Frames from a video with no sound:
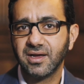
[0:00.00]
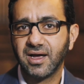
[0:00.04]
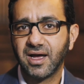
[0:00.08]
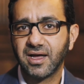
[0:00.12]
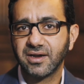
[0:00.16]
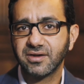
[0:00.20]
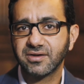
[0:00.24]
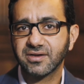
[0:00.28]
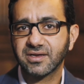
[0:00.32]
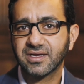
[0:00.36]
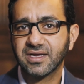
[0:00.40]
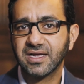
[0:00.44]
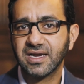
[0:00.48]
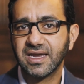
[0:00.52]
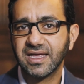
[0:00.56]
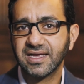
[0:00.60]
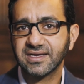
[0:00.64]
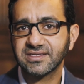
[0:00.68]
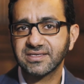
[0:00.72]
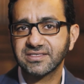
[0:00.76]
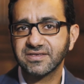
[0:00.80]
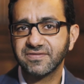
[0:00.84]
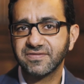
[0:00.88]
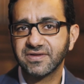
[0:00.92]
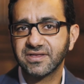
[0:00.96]
And
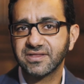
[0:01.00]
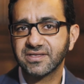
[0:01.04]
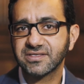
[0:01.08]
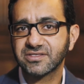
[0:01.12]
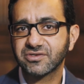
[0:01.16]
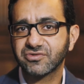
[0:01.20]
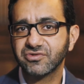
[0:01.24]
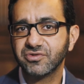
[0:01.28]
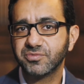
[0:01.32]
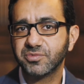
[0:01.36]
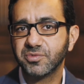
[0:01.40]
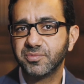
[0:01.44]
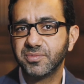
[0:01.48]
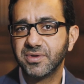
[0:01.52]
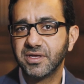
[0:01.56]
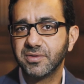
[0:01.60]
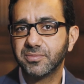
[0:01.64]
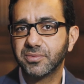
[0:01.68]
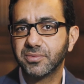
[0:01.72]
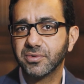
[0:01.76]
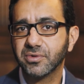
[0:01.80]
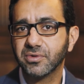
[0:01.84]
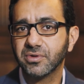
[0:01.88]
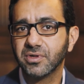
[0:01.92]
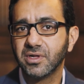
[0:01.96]
collectively, this group of
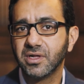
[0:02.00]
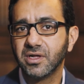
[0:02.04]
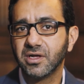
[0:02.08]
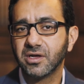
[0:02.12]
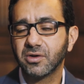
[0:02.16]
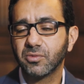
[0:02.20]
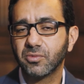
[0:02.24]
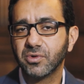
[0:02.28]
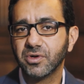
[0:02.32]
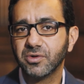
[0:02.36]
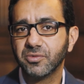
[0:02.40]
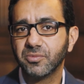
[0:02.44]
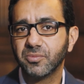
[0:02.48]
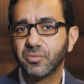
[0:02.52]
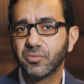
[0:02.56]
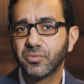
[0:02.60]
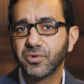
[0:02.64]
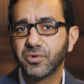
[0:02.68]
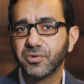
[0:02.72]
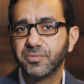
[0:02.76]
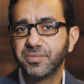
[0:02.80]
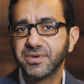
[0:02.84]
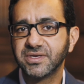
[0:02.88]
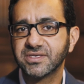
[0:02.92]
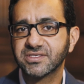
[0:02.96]
people
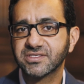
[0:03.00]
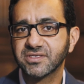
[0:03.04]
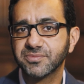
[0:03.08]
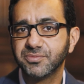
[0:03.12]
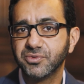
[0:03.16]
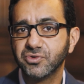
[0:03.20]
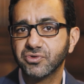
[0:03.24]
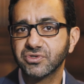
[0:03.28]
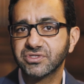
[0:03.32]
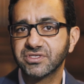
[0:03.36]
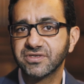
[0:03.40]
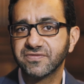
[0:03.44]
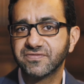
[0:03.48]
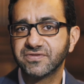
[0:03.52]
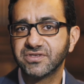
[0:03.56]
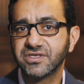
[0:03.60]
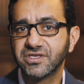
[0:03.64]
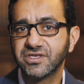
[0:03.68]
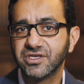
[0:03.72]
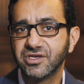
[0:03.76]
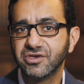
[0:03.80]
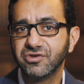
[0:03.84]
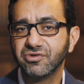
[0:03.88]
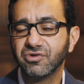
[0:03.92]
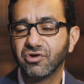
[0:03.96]
will be supportive to
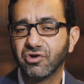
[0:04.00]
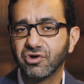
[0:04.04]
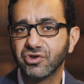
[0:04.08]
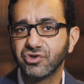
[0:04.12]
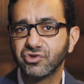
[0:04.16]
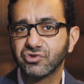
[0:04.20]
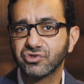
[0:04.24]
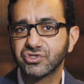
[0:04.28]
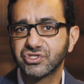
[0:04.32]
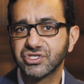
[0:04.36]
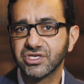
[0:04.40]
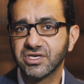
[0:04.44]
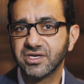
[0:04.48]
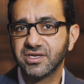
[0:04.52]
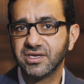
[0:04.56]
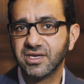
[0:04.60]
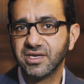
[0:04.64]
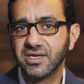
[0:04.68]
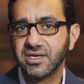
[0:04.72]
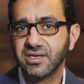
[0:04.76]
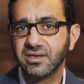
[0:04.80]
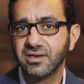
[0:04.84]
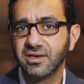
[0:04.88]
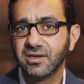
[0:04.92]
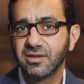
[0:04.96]
you on your
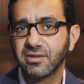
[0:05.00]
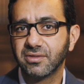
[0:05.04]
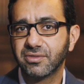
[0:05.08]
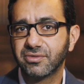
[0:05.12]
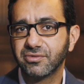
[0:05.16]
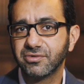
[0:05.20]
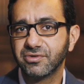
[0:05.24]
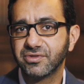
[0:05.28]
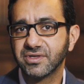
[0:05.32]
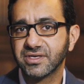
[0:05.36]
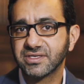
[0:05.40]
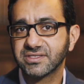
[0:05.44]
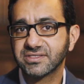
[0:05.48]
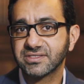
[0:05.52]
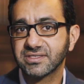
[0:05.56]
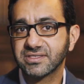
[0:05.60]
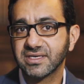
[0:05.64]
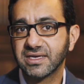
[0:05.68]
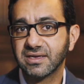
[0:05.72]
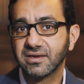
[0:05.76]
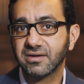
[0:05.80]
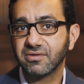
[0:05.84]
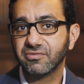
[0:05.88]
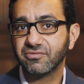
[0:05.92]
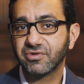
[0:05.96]
journey through this
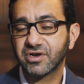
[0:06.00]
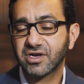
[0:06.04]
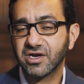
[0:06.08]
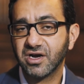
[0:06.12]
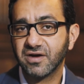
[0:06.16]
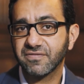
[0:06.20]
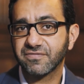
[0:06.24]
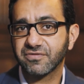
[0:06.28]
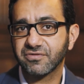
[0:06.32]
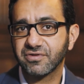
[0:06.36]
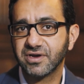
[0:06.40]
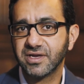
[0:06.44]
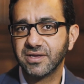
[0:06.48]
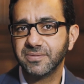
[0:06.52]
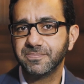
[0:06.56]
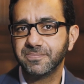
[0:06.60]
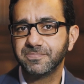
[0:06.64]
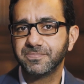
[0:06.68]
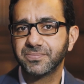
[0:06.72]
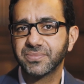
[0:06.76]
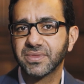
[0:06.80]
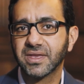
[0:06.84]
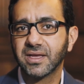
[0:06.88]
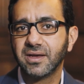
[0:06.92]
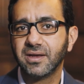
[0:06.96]
recovery.
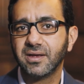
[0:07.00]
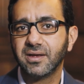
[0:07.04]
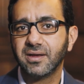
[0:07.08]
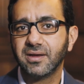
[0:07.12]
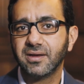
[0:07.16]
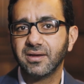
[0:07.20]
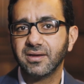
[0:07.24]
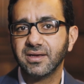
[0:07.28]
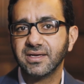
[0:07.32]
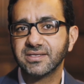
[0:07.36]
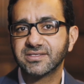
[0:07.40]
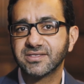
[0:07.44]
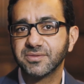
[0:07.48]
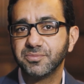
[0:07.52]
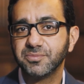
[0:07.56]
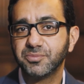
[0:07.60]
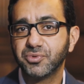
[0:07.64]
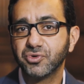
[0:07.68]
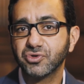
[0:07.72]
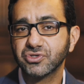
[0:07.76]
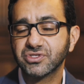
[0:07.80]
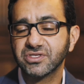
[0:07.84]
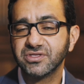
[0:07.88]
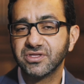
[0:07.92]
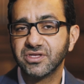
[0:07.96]
It's
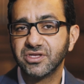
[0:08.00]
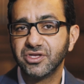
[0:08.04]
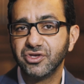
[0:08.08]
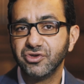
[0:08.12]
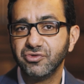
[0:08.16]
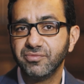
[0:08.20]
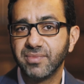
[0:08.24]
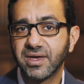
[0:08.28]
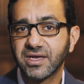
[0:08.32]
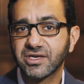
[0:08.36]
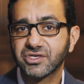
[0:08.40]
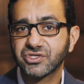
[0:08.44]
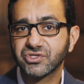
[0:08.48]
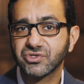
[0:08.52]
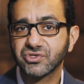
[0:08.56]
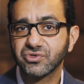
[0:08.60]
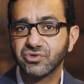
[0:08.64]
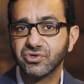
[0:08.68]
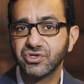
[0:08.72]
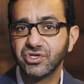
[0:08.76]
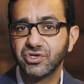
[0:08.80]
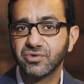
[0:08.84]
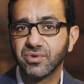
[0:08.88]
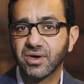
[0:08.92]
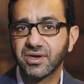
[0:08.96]
important that you make
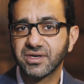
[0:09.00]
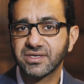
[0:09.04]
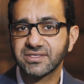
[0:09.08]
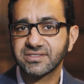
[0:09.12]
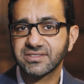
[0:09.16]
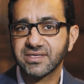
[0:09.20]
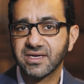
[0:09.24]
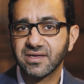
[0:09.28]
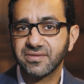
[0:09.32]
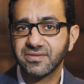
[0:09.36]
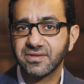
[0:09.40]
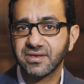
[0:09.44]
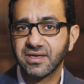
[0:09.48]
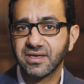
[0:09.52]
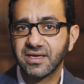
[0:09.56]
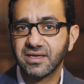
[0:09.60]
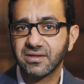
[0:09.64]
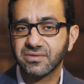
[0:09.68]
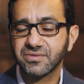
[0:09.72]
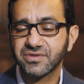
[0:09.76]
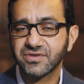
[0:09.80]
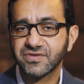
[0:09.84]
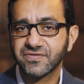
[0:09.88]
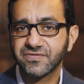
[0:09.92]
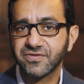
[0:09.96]
sure you understand the
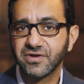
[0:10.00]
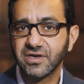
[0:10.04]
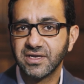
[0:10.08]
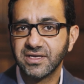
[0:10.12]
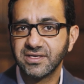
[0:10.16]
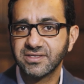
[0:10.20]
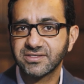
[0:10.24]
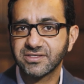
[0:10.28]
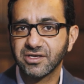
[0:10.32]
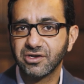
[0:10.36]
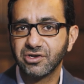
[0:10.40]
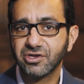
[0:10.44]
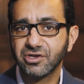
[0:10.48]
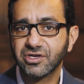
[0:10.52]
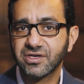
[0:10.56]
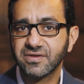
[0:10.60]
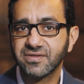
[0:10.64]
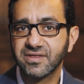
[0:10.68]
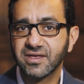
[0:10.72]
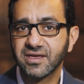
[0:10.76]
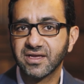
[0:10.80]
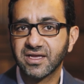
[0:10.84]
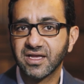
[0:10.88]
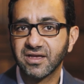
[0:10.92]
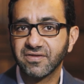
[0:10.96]
illness fully. So look at
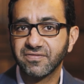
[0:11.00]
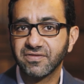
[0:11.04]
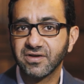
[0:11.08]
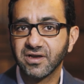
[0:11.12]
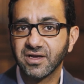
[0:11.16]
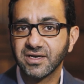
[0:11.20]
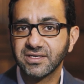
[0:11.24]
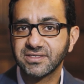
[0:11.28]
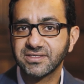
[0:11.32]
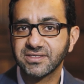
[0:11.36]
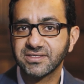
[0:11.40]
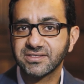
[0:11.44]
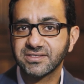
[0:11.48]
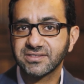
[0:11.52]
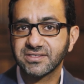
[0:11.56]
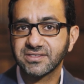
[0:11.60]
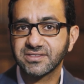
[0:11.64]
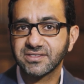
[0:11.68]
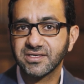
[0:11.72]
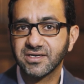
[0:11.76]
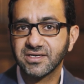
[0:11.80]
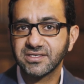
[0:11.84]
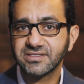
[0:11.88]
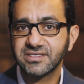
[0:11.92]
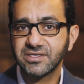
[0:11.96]
the Encephalitis
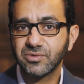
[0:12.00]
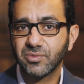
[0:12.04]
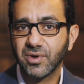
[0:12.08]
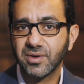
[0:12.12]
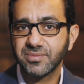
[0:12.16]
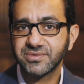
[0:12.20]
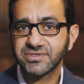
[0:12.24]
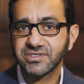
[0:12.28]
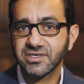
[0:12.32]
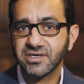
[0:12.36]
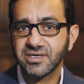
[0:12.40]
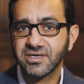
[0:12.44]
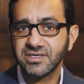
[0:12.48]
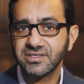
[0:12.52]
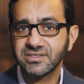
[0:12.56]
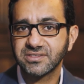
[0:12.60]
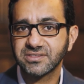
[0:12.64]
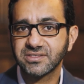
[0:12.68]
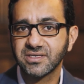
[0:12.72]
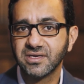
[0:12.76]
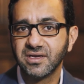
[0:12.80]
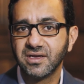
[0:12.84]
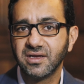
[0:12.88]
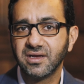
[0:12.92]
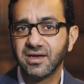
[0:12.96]
Society
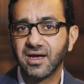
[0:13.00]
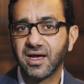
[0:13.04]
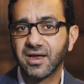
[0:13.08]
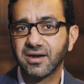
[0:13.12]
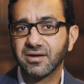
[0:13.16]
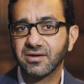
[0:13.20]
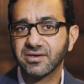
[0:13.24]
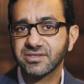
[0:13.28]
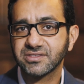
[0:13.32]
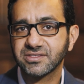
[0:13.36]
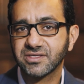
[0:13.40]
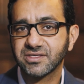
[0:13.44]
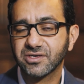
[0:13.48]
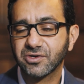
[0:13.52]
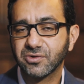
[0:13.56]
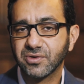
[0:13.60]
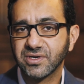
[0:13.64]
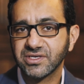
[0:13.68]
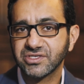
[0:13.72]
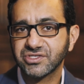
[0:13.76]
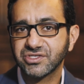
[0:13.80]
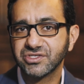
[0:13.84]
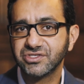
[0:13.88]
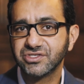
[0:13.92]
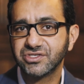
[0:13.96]
websites and ask the
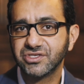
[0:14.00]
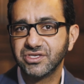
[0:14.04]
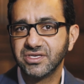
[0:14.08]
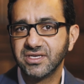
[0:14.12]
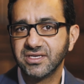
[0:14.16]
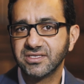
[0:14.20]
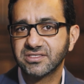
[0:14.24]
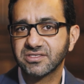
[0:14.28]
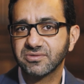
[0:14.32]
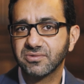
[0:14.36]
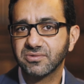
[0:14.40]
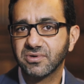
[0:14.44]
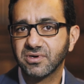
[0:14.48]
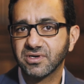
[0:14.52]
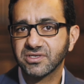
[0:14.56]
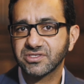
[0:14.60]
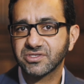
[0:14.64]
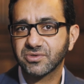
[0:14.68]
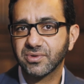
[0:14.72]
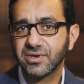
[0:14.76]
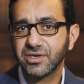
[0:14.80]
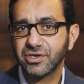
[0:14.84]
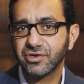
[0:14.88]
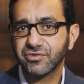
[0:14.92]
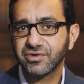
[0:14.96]
questions you need to
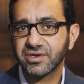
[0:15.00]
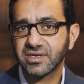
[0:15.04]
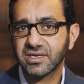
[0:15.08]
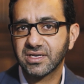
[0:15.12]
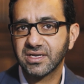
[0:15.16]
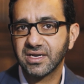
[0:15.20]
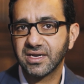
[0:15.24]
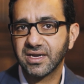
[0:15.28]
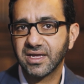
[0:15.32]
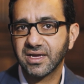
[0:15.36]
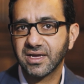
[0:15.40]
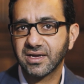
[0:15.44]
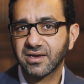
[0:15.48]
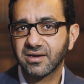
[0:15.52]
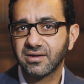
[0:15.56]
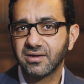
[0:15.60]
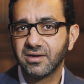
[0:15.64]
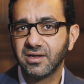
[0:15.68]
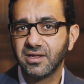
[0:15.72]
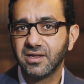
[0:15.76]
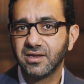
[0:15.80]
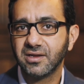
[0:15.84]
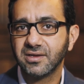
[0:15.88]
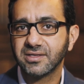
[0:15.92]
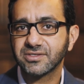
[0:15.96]
ask when you're in clinic.
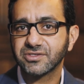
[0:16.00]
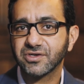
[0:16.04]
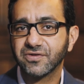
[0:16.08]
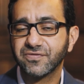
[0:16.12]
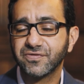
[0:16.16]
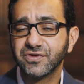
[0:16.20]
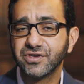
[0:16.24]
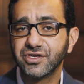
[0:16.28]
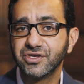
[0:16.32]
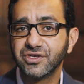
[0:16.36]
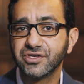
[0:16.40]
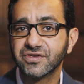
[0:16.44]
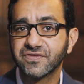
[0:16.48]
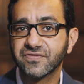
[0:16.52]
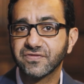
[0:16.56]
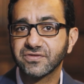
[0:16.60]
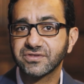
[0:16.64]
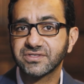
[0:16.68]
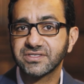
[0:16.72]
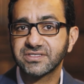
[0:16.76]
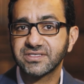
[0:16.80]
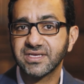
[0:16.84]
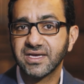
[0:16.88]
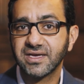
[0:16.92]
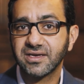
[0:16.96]
It's often useful
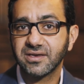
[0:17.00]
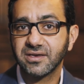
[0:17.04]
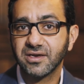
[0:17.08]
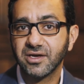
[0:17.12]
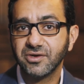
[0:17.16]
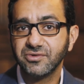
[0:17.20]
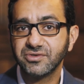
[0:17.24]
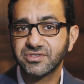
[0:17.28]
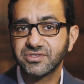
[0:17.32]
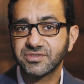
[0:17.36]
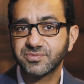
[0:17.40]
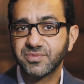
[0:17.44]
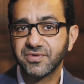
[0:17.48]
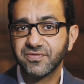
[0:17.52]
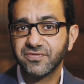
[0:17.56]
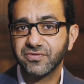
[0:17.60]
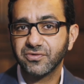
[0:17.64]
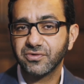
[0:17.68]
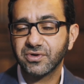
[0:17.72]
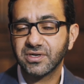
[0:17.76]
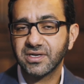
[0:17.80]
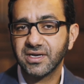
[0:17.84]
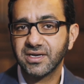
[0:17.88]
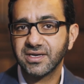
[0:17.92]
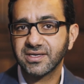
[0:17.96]
to take notes
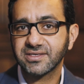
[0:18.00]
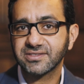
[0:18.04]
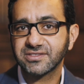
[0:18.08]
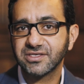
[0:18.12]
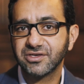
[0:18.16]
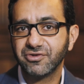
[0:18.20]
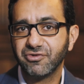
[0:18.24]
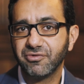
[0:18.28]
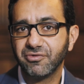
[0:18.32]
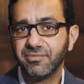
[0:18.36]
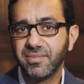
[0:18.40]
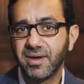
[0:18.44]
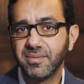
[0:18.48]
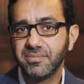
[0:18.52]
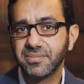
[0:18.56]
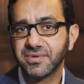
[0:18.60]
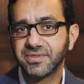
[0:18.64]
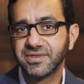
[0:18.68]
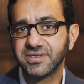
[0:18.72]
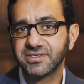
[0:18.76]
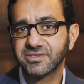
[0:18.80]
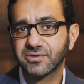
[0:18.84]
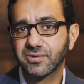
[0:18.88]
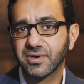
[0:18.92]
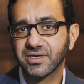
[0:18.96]
before clinic so you remember
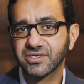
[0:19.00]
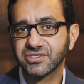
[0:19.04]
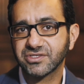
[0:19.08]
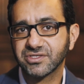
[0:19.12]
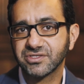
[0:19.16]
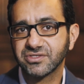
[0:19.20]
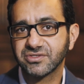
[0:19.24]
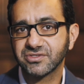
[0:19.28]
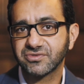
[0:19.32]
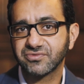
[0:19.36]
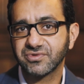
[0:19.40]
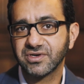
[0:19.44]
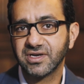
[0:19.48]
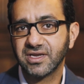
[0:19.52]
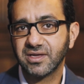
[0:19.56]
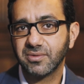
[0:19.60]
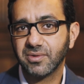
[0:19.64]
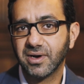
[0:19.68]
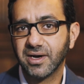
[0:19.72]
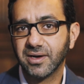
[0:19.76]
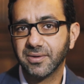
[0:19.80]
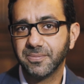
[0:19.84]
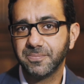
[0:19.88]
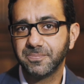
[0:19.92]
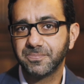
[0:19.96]
these questions really
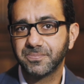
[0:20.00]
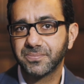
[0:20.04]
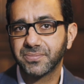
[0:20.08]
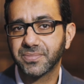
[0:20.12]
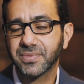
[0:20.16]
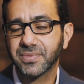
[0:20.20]
well.